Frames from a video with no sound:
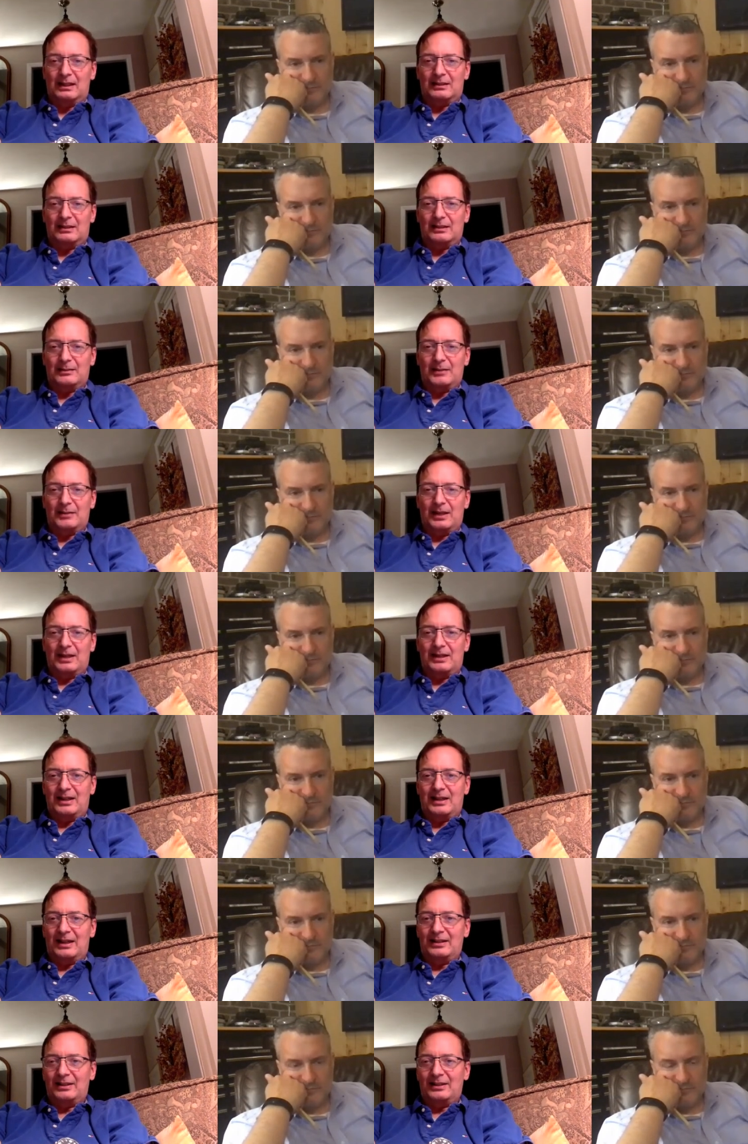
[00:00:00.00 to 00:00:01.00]
Speaker 1: and, and
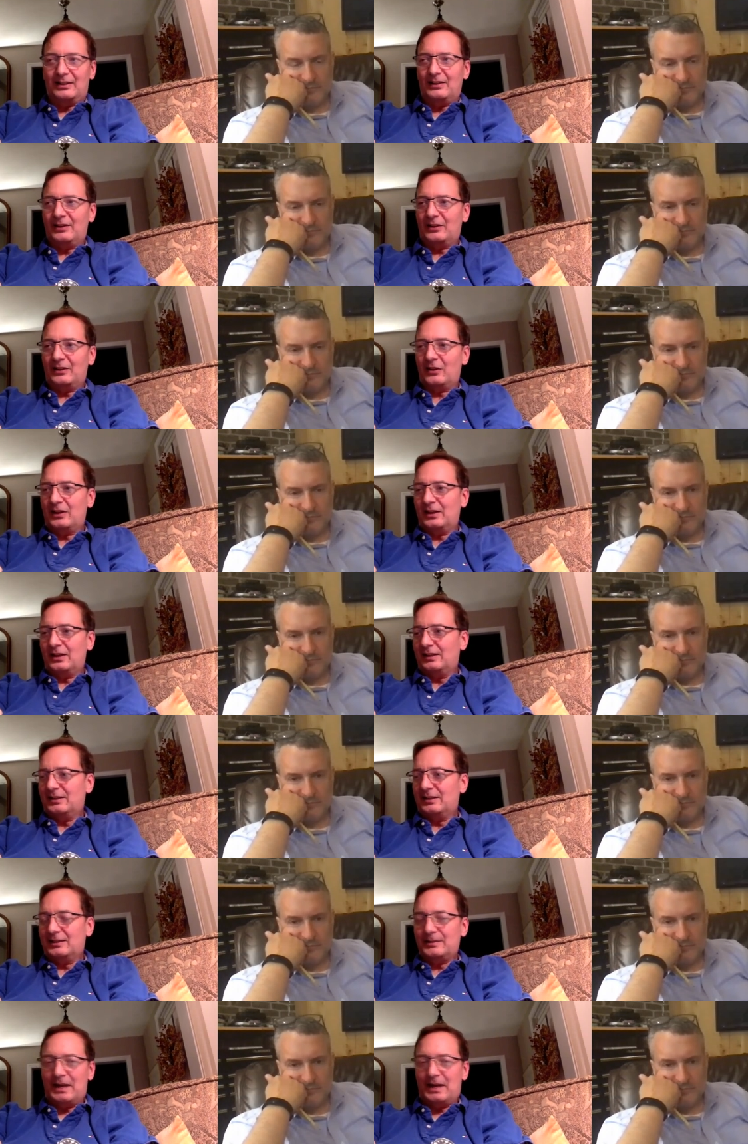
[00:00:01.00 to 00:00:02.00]
they're they're going to um,
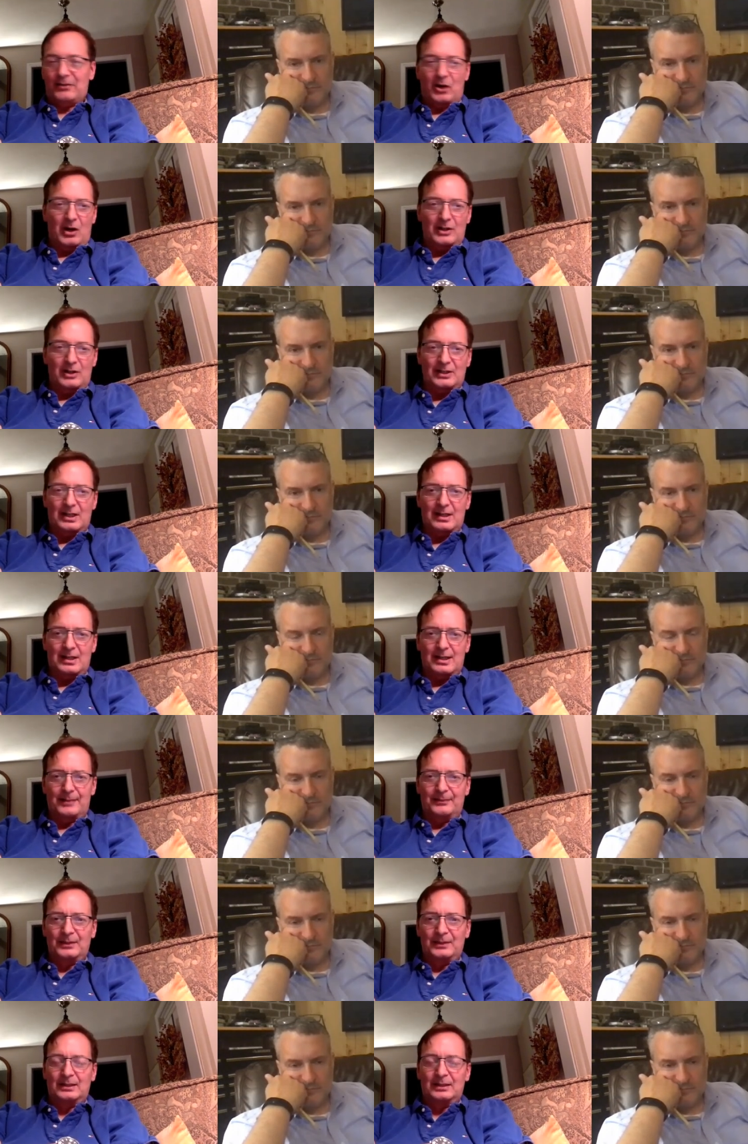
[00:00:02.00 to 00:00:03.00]
have a hard time
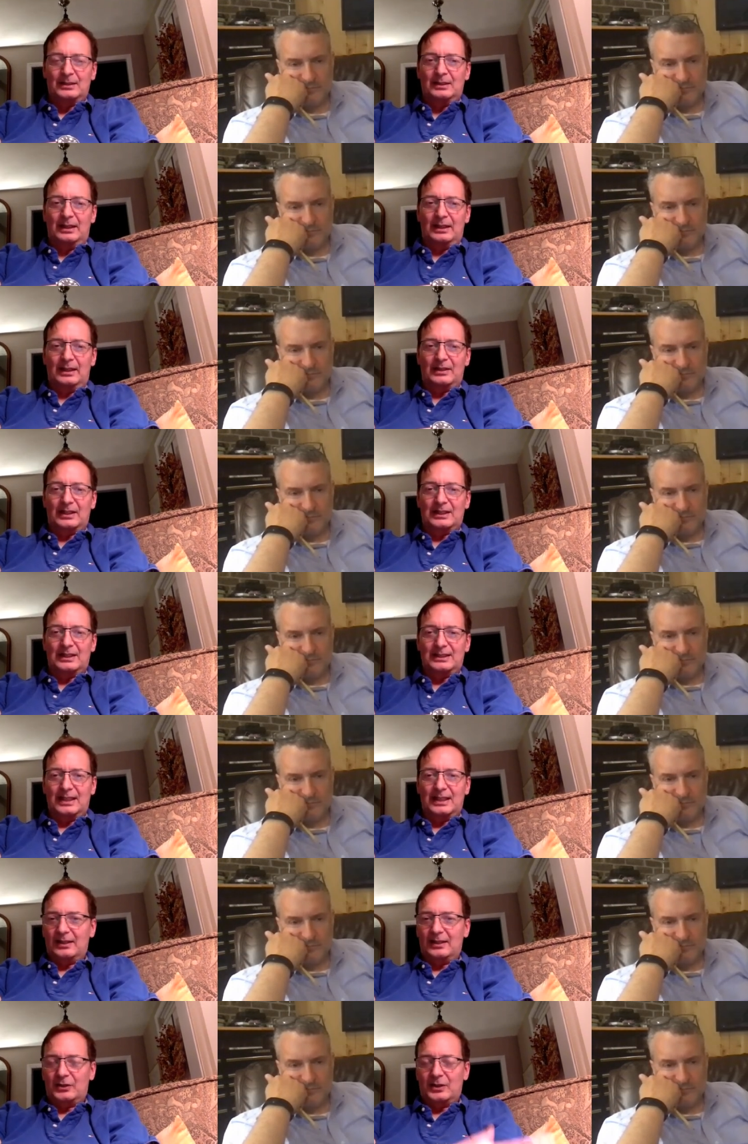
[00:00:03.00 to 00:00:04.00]
unless they
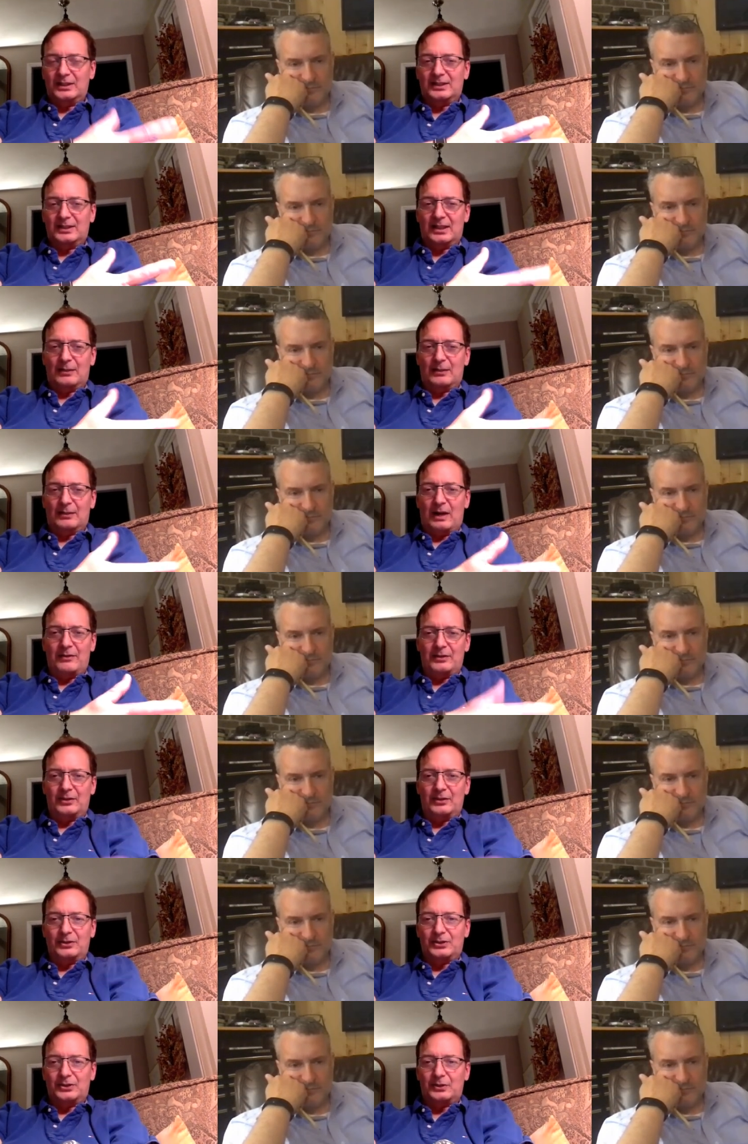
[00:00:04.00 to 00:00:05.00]
increase the revenue
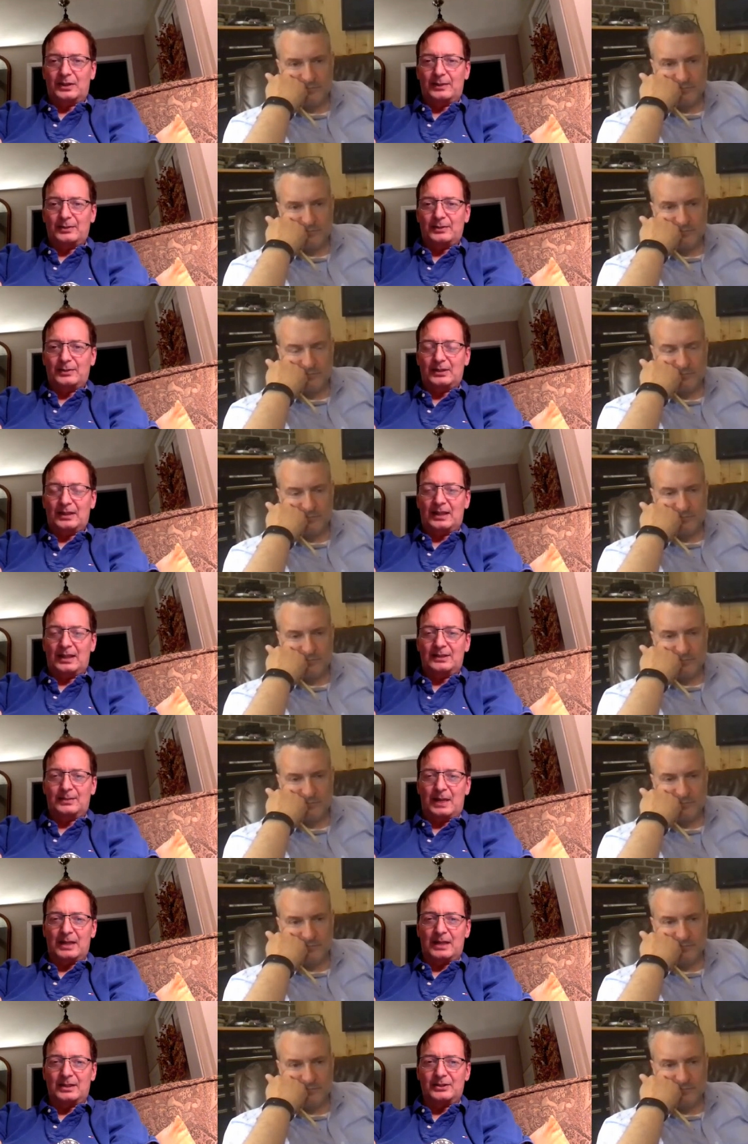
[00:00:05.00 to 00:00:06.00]
streams. And that's my
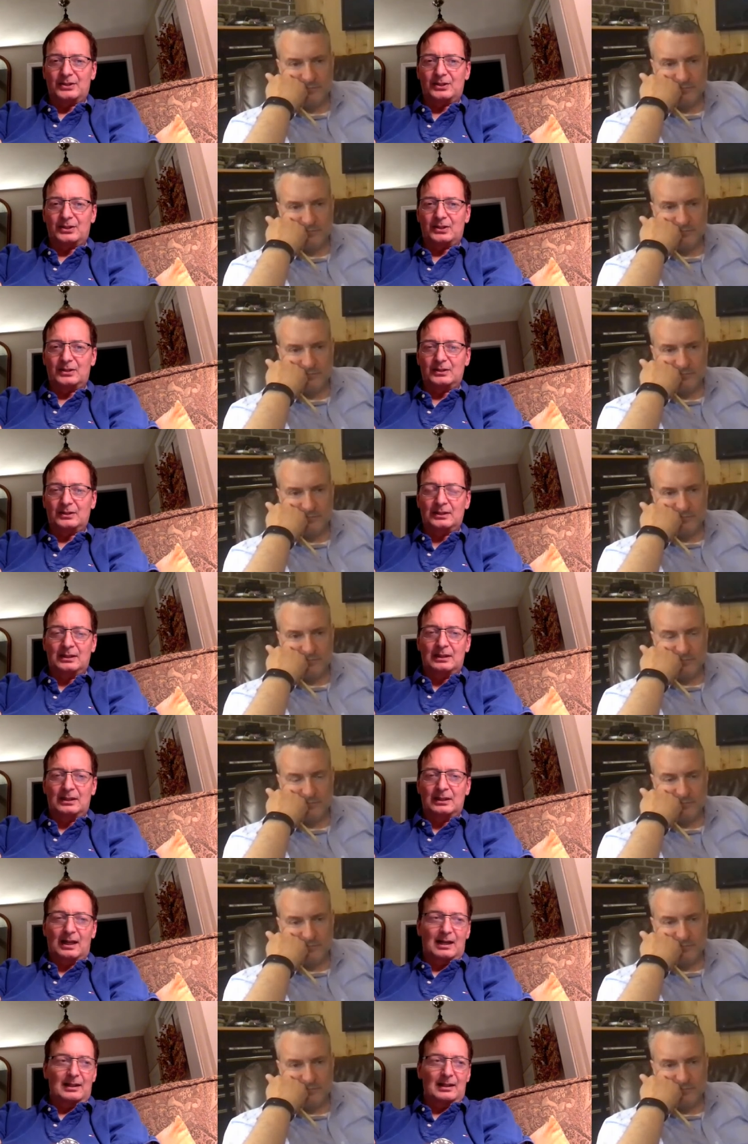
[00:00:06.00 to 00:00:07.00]
concern.
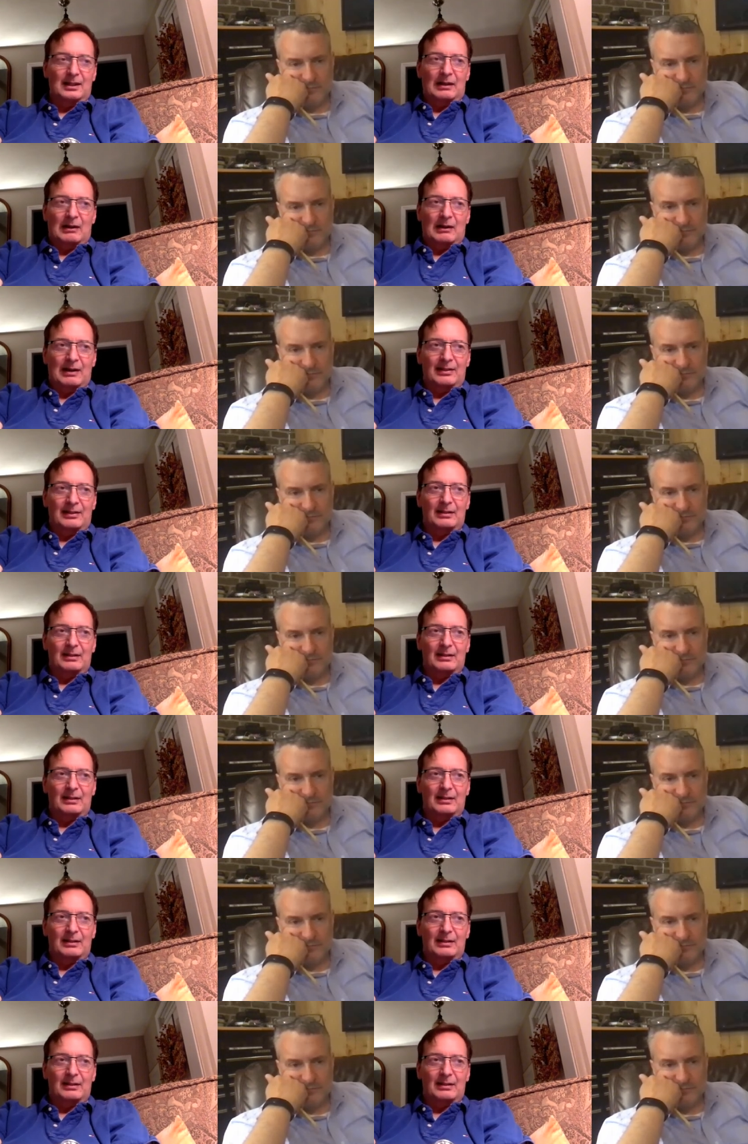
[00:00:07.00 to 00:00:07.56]
You know, I think